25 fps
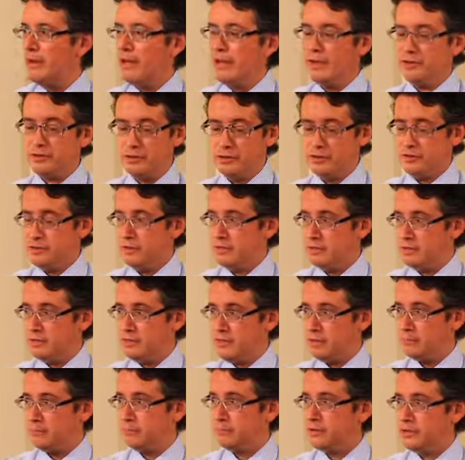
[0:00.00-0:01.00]
just as a
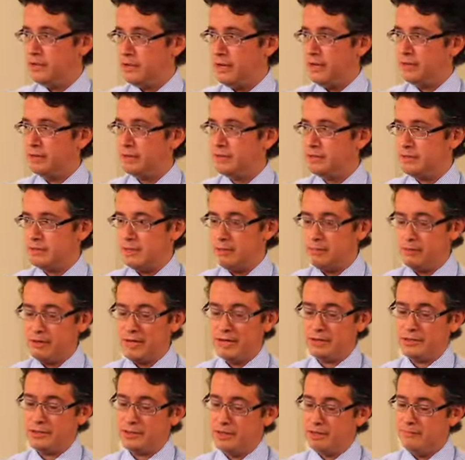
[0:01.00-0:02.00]
double check to say, well,
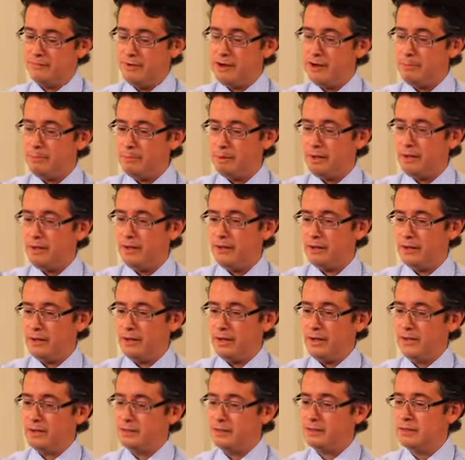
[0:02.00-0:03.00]
actually, if I buy
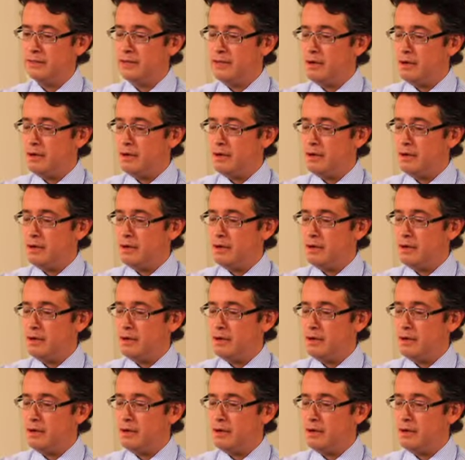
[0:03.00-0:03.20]
that,